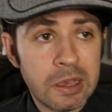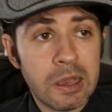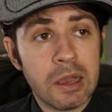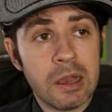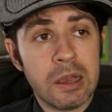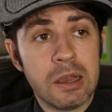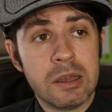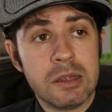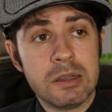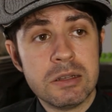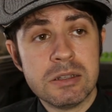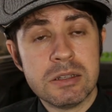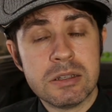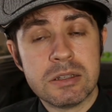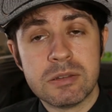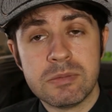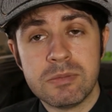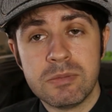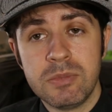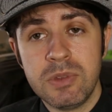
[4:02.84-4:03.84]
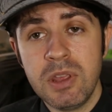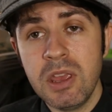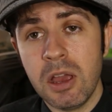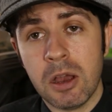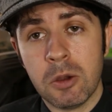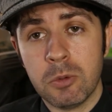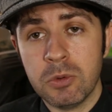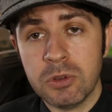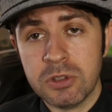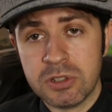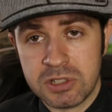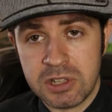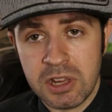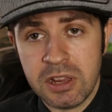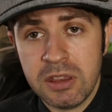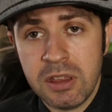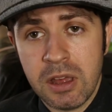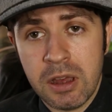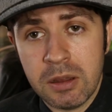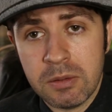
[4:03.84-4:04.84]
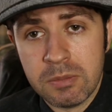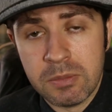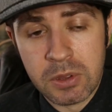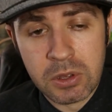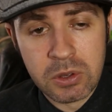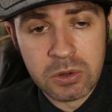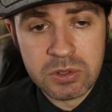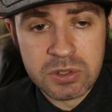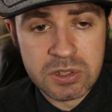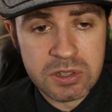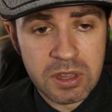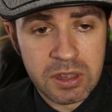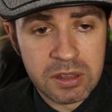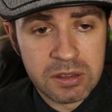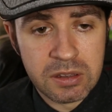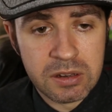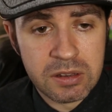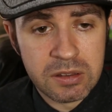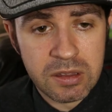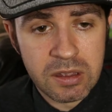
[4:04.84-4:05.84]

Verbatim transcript: And yeah, I would say that because at the end of the